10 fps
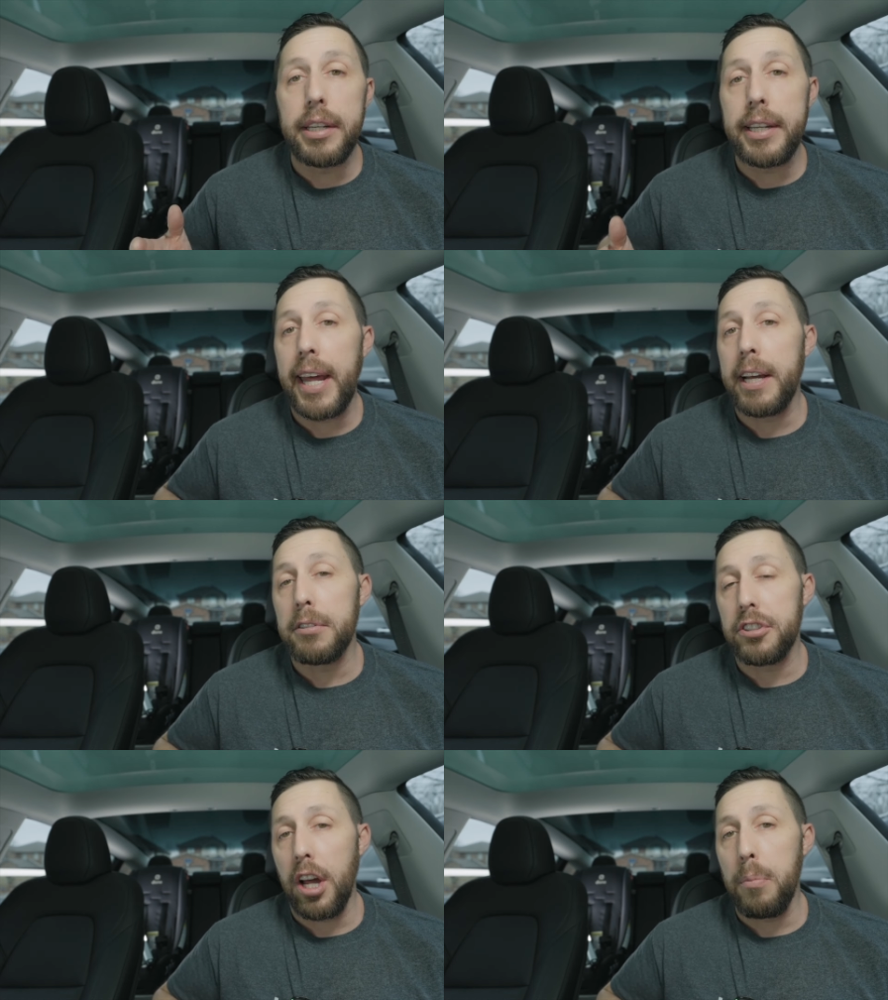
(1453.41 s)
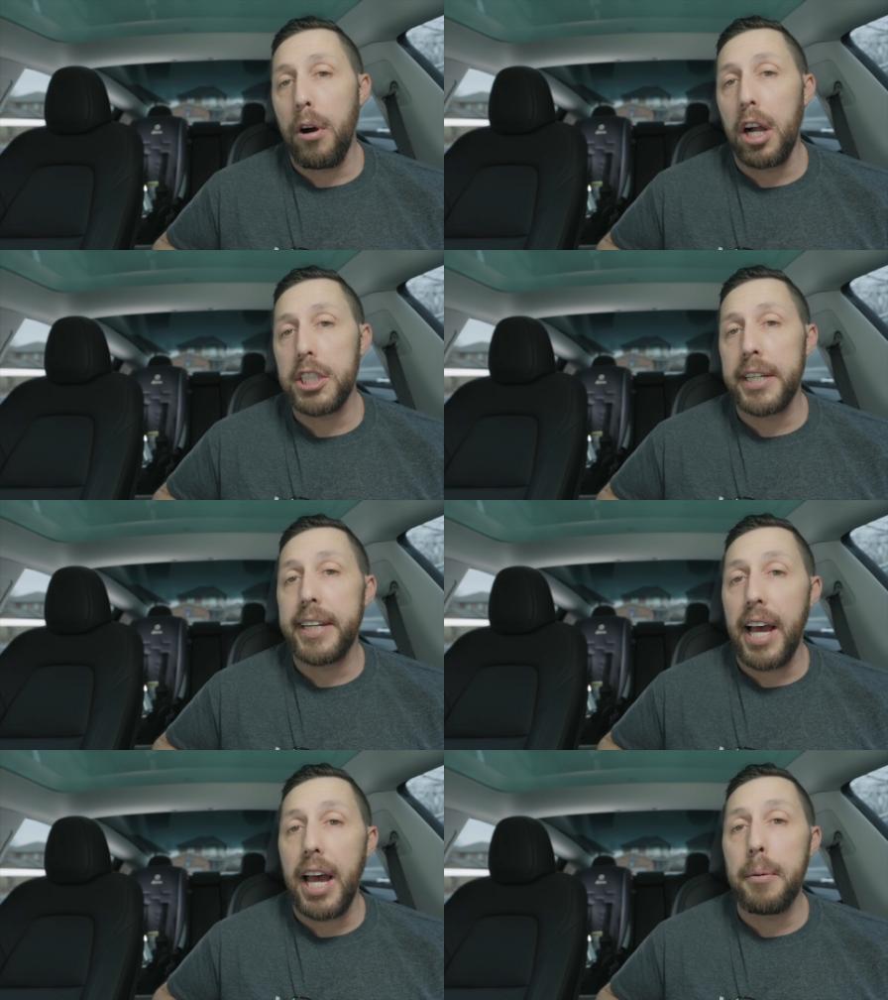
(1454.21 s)
take out the stopwatch and
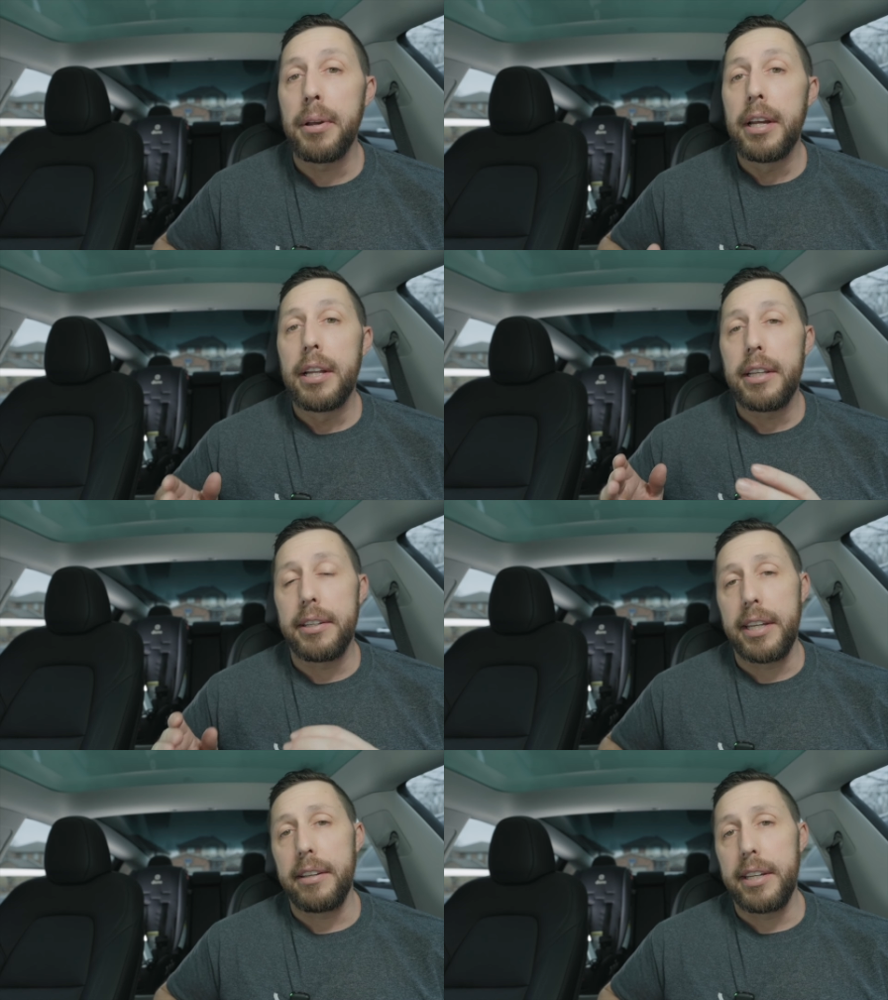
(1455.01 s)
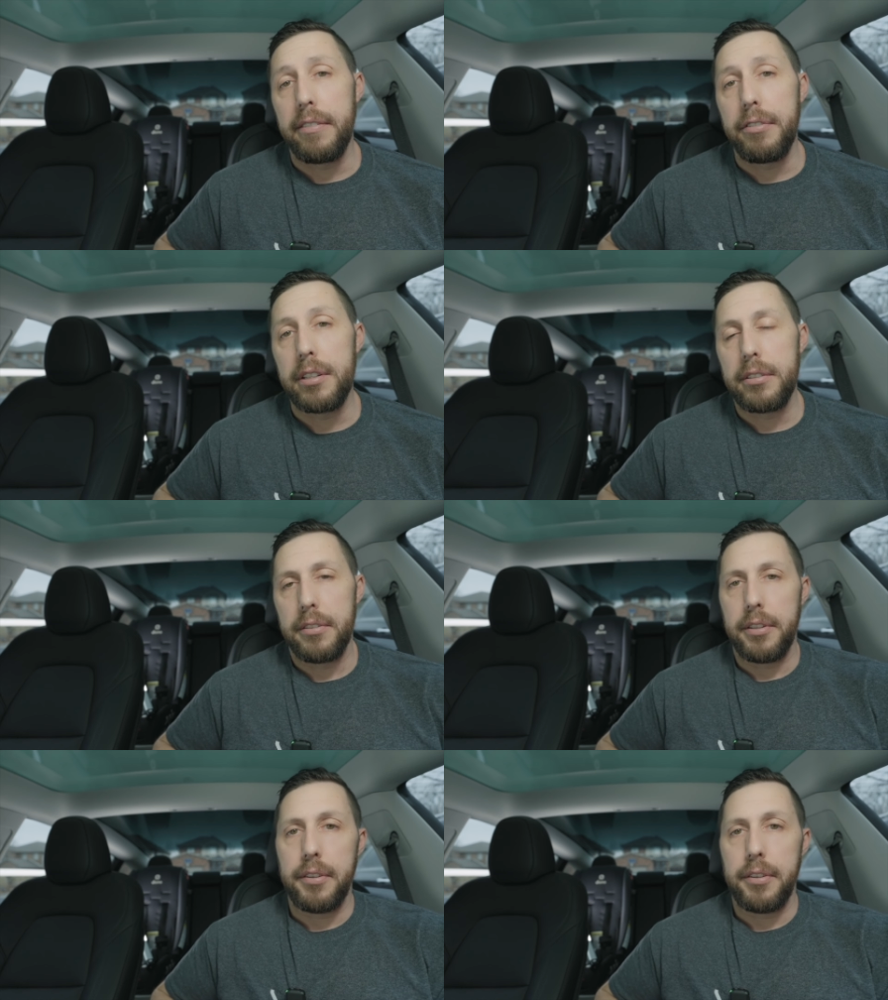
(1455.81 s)
time the difference.